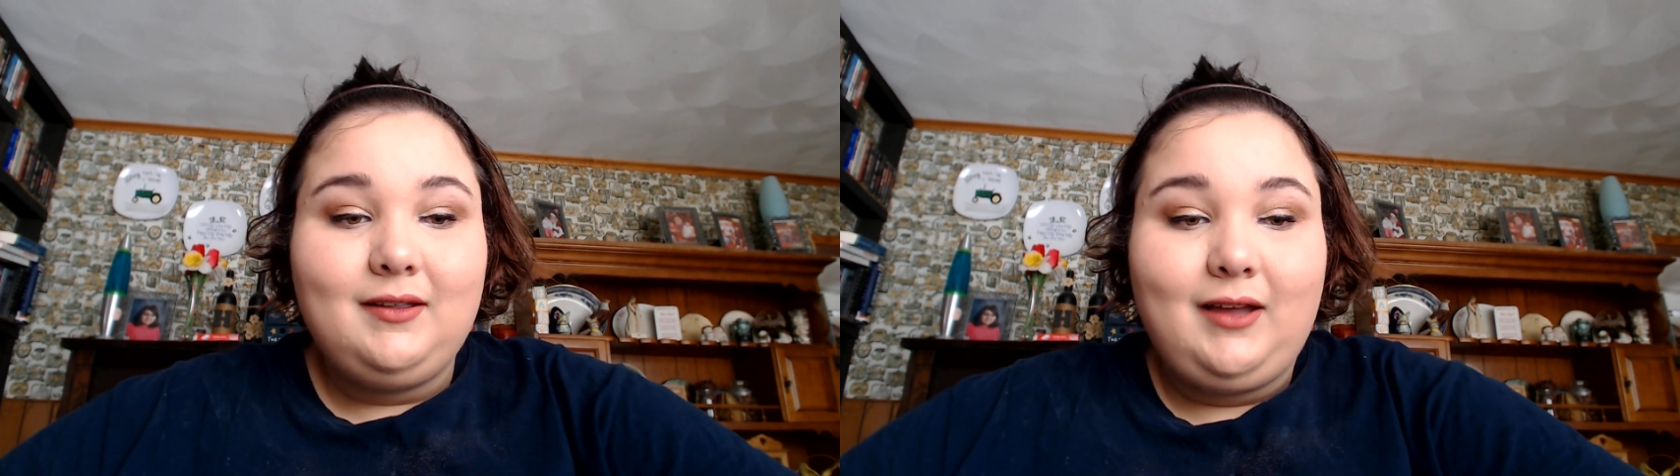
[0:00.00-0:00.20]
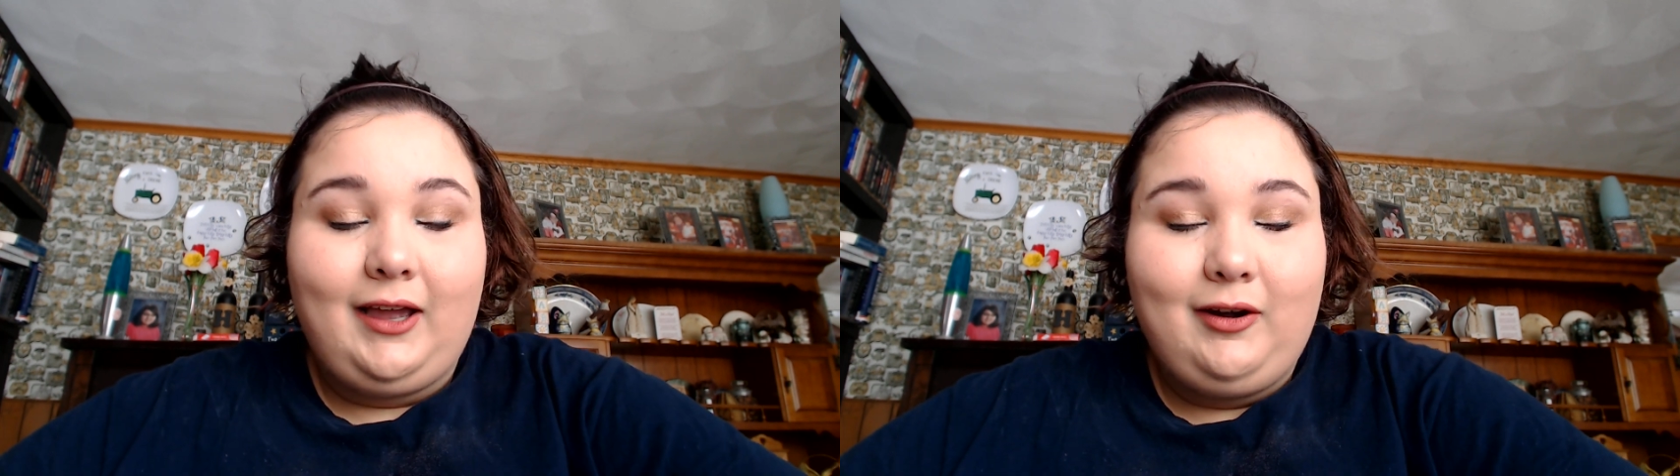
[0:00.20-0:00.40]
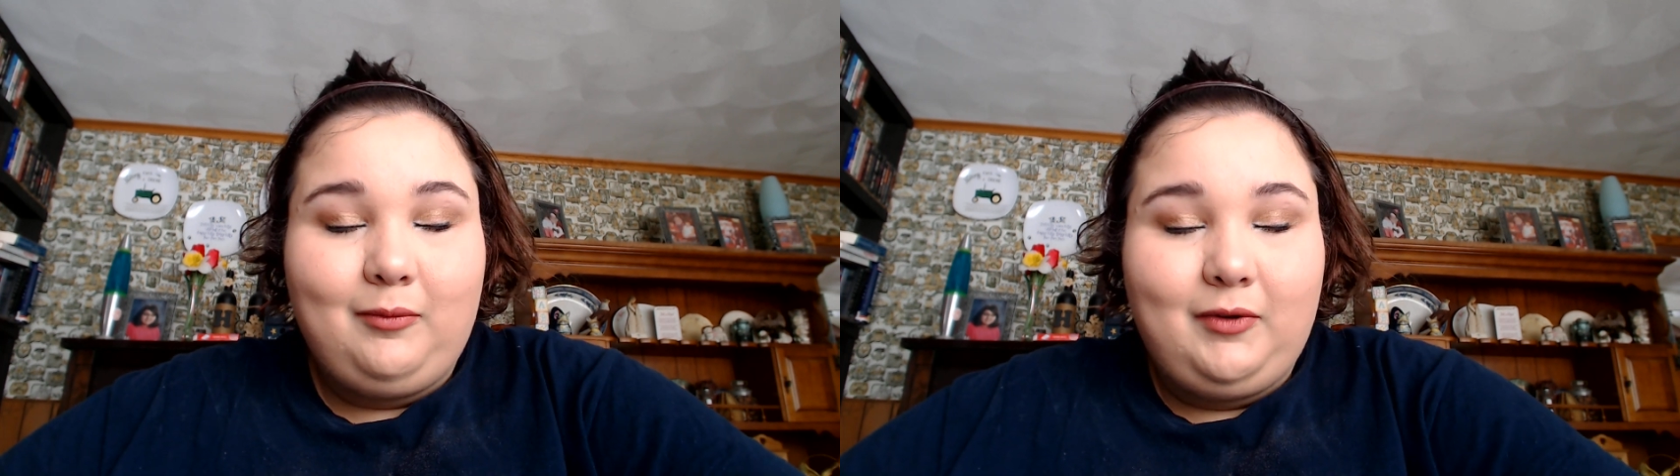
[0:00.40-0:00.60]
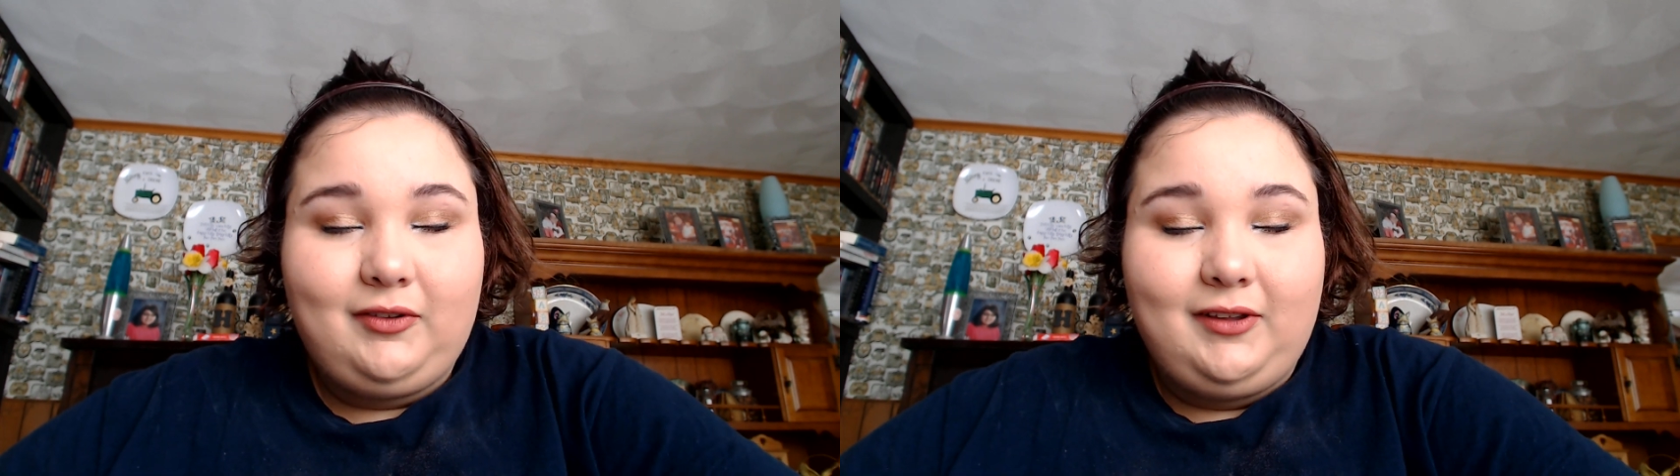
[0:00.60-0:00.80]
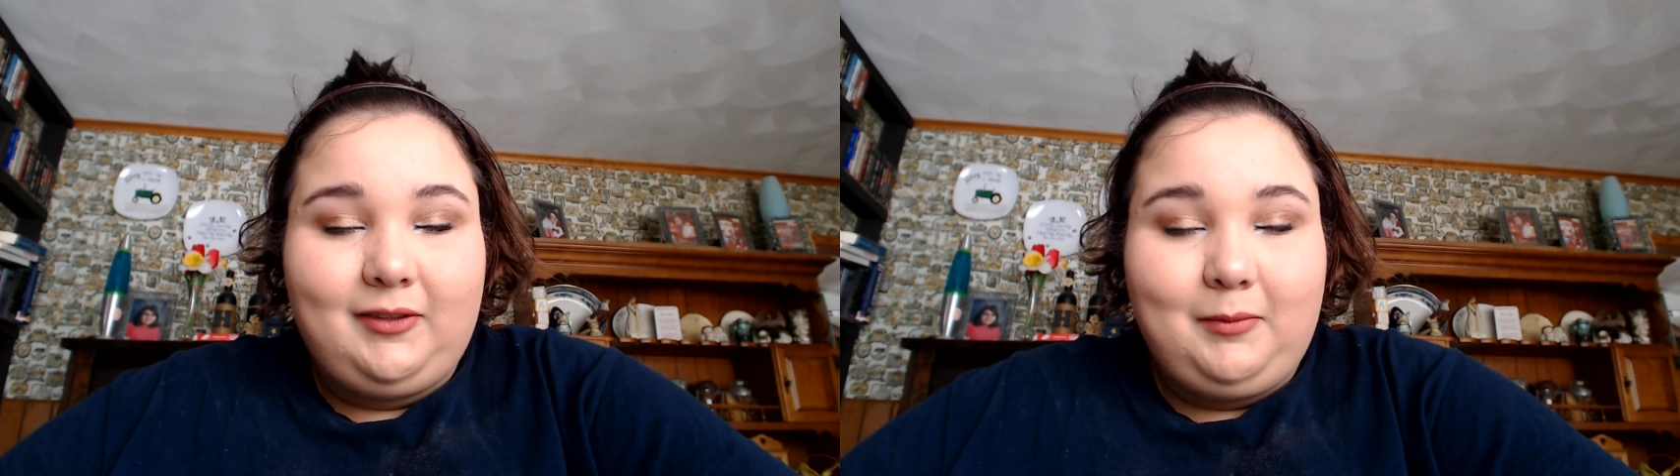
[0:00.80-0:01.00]
I know
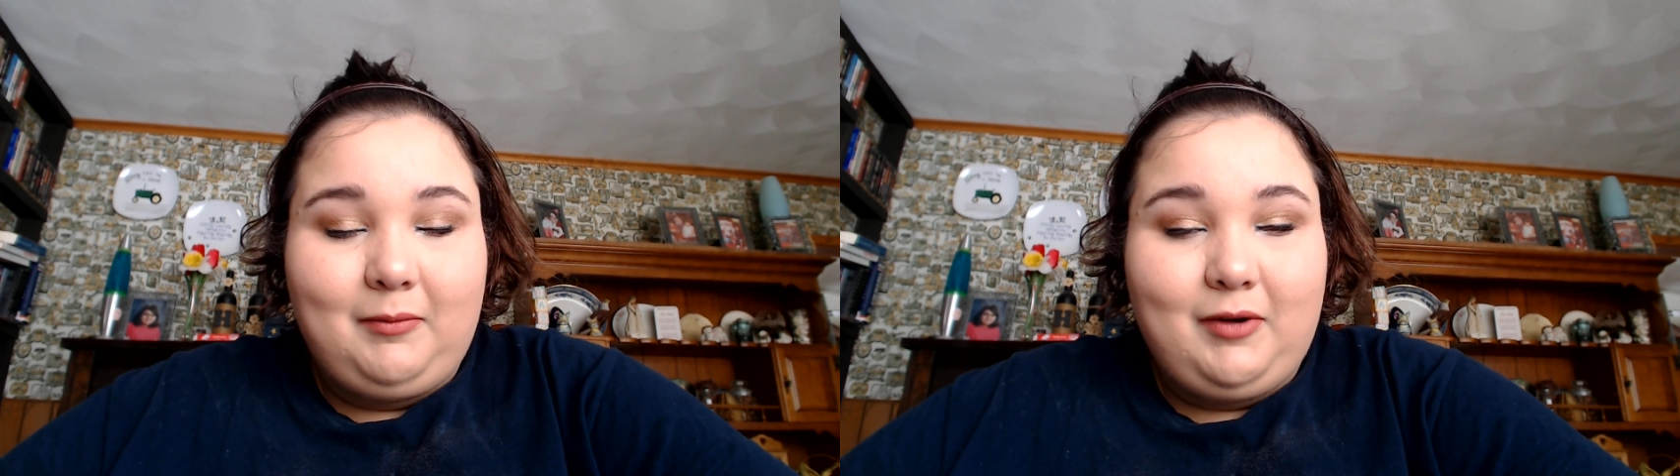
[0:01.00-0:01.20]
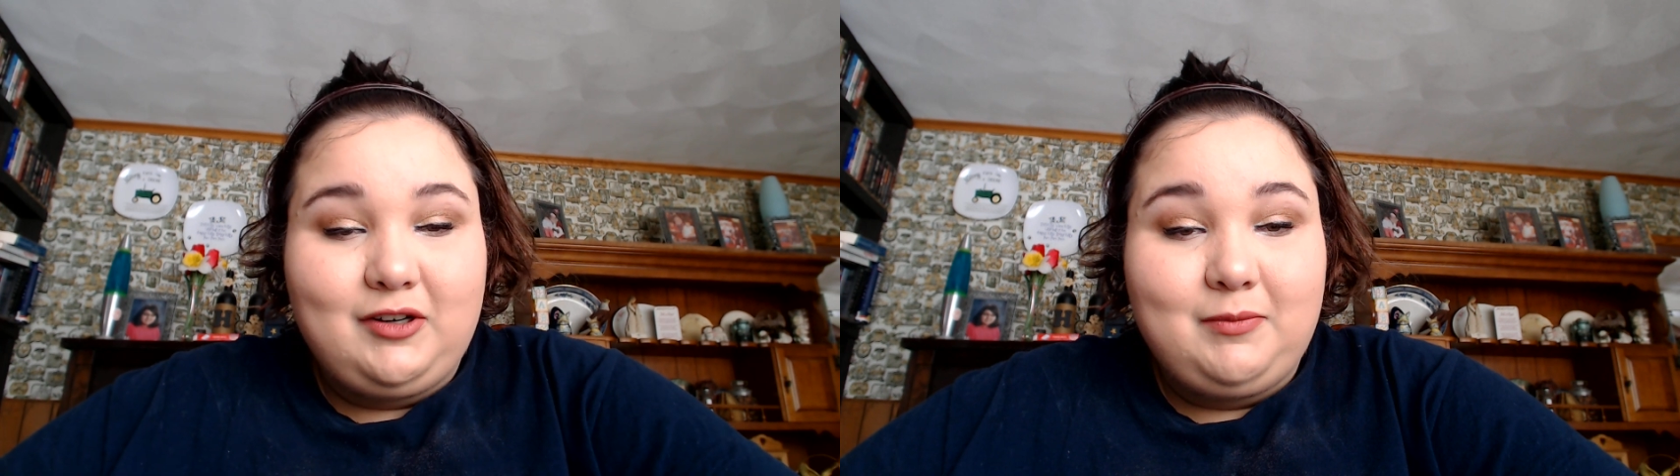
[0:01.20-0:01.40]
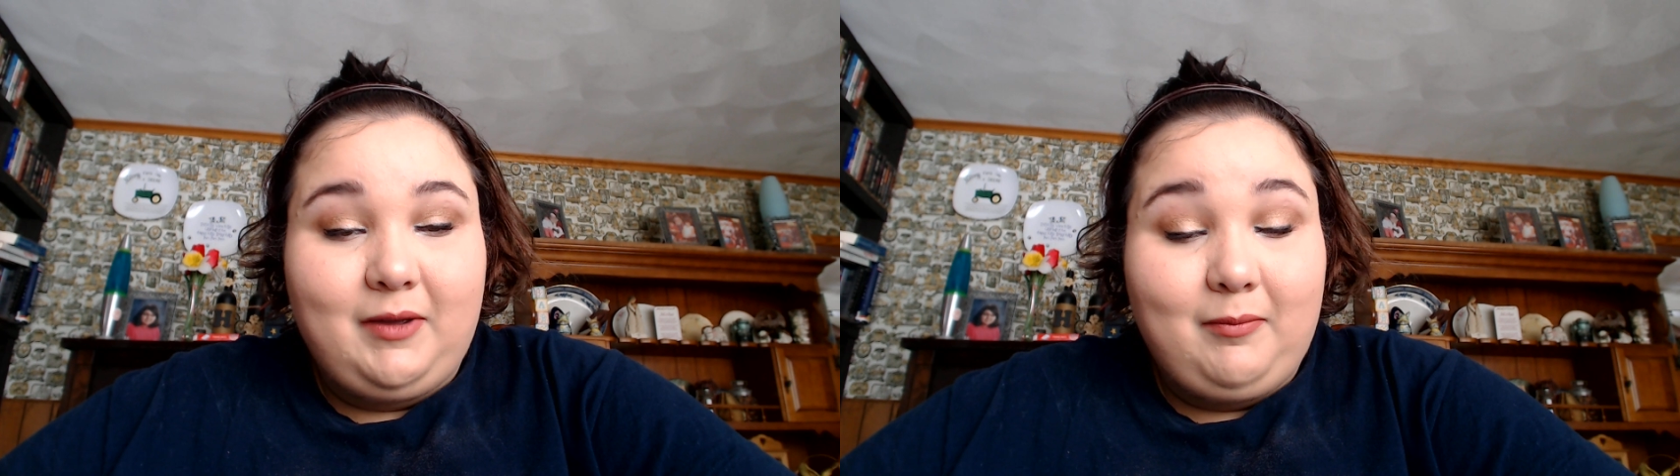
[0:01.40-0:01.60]
mostly it's been Project Pan,